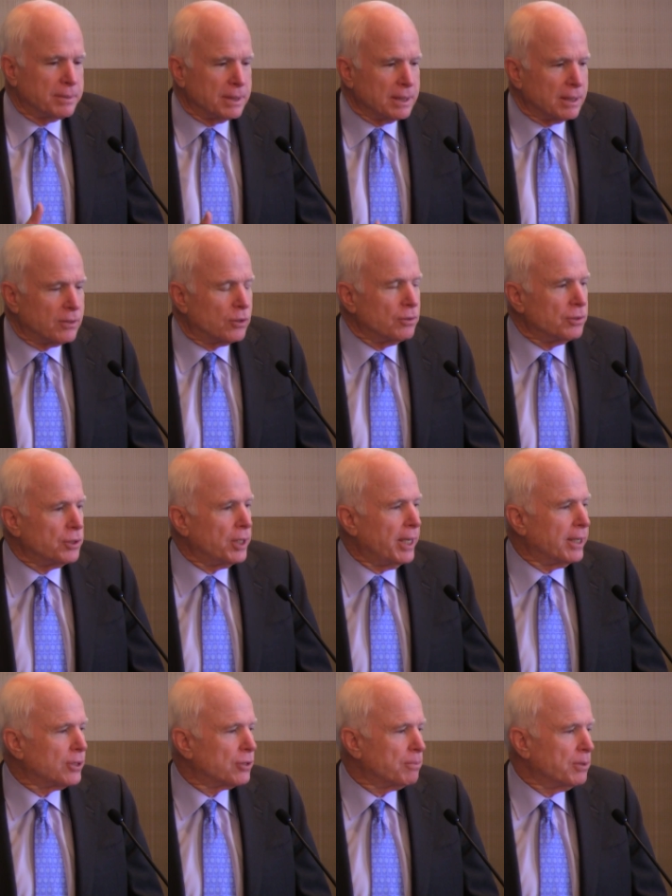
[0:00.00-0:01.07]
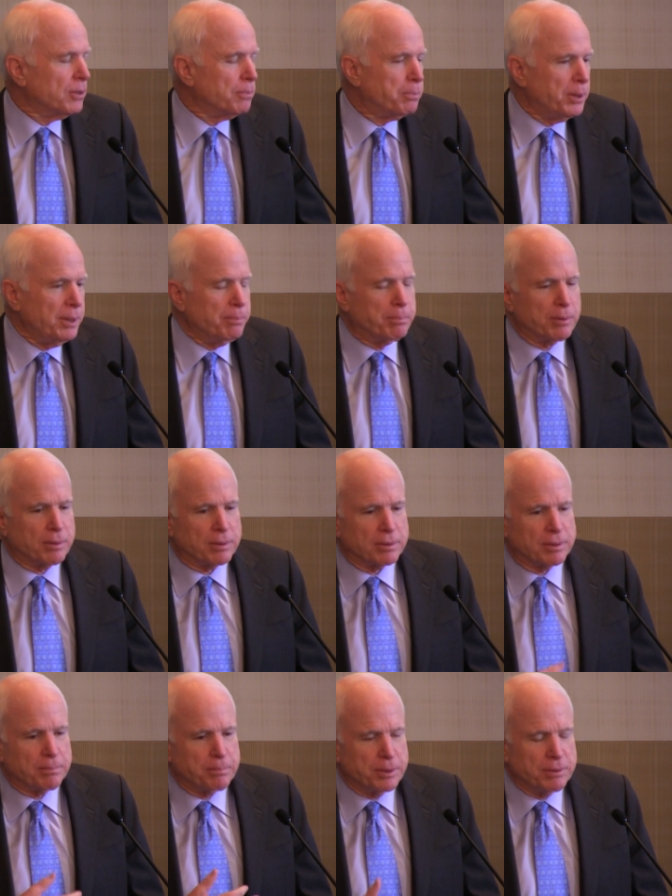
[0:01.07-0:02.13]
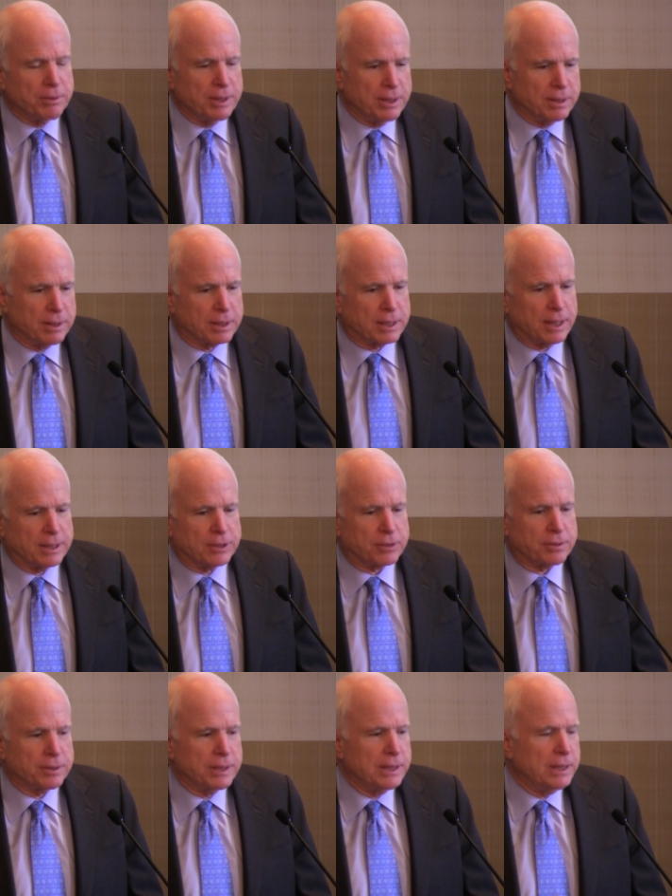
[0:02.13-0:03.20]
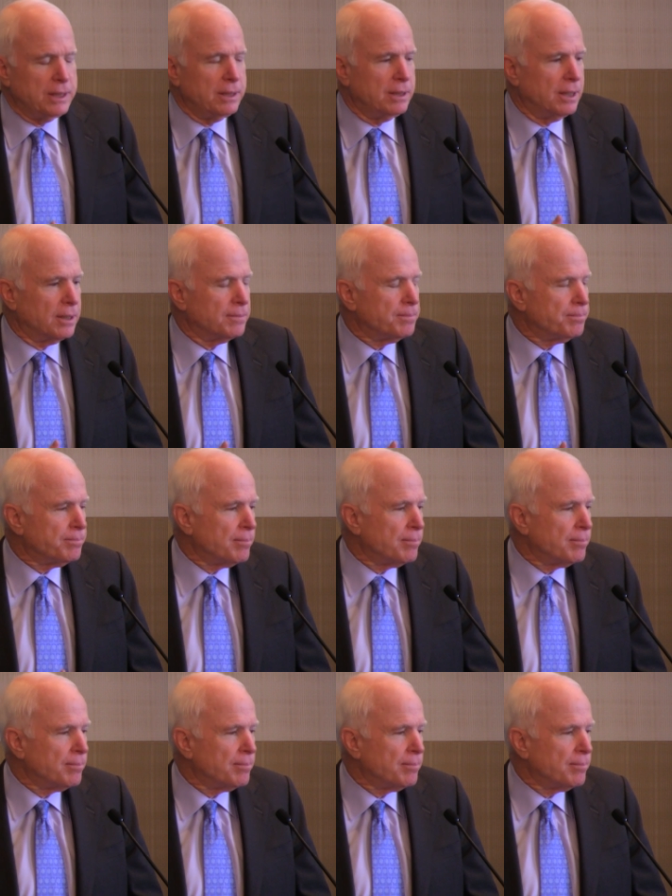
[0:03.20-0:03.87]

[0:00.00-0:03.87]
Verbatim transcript: enthusiasm of the people, the beauty of the country, the